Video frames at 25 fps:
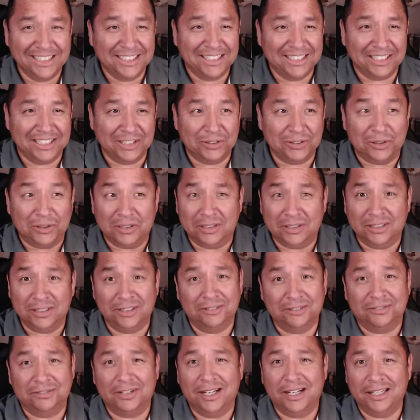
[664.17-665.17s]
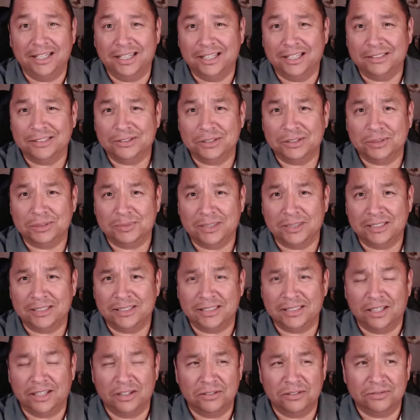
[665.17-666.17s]
I go out there and find answers
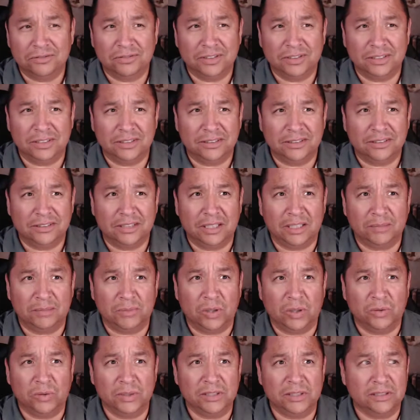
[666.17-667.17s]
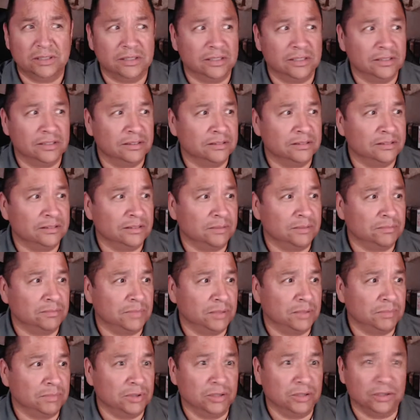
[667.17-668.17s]
myself, and I'm always
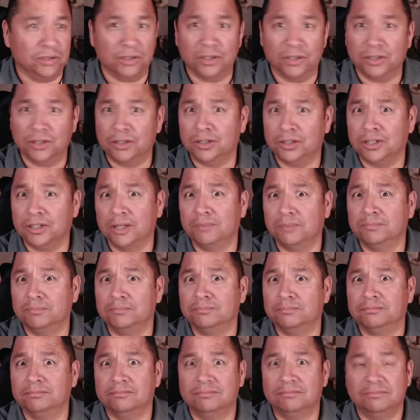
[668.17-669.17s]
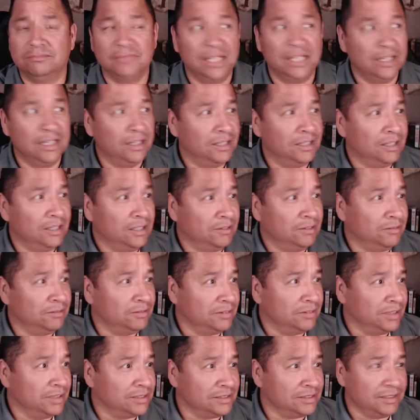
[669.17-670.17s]
I'm a learner. I'm
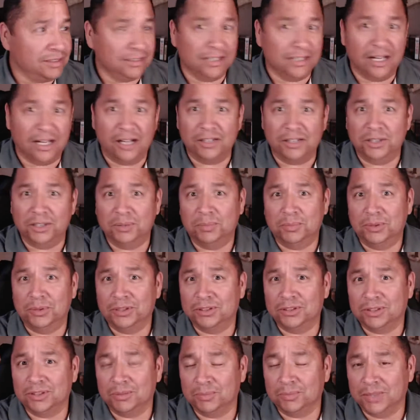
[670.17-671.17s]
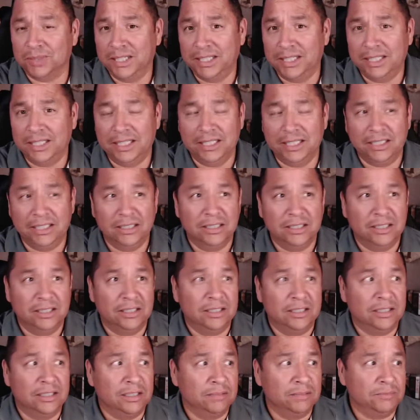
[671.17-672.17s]
listening to audiobooks. I'm reading
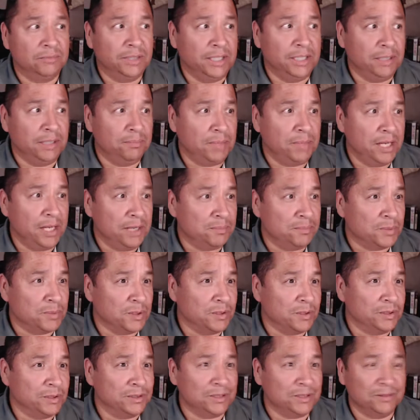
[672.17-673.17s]
papers.